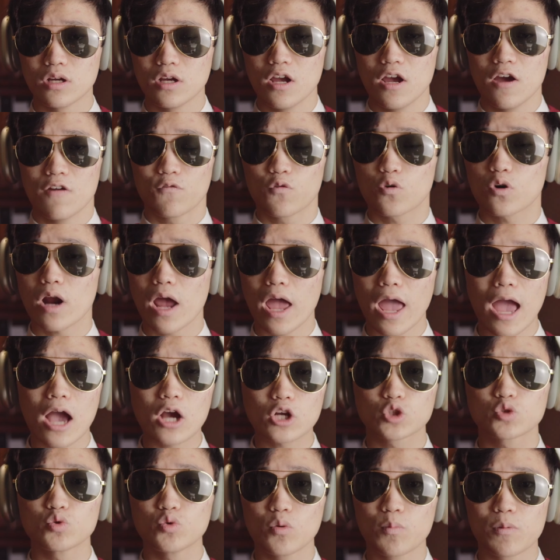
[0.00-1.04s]
For
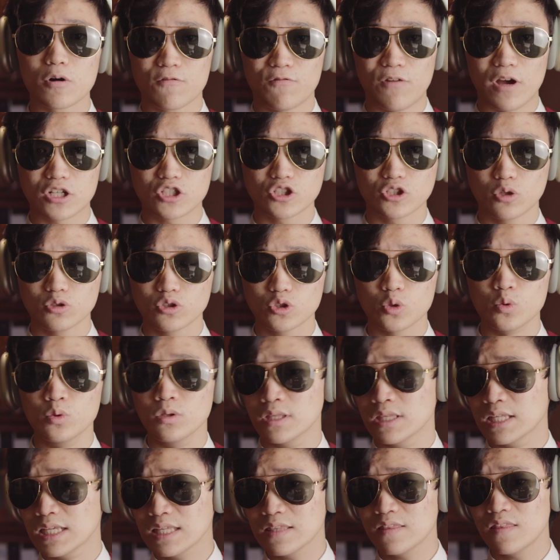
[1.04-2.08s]
actual professionals who
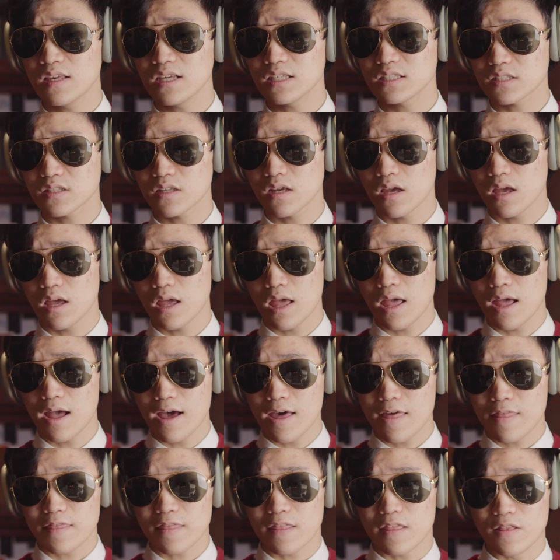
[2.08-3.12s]
need this,
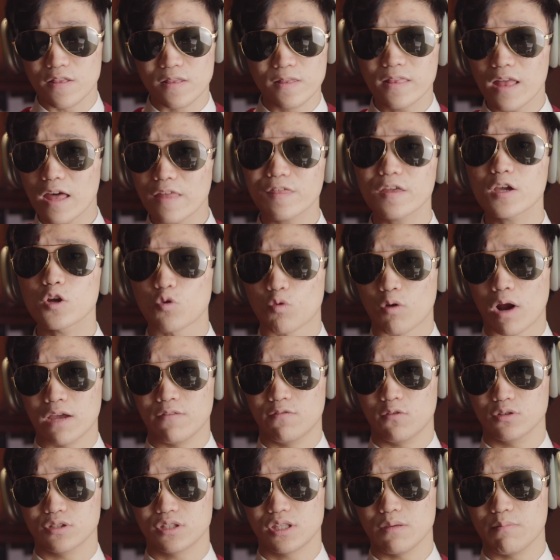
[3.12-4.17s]
nothing
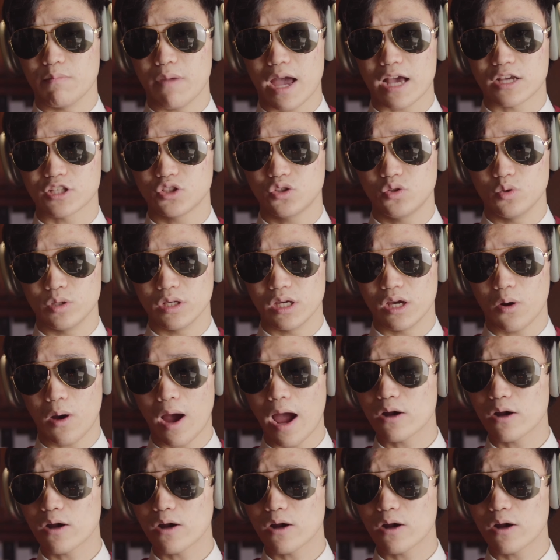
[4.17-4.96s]
rivals the Mac Studio.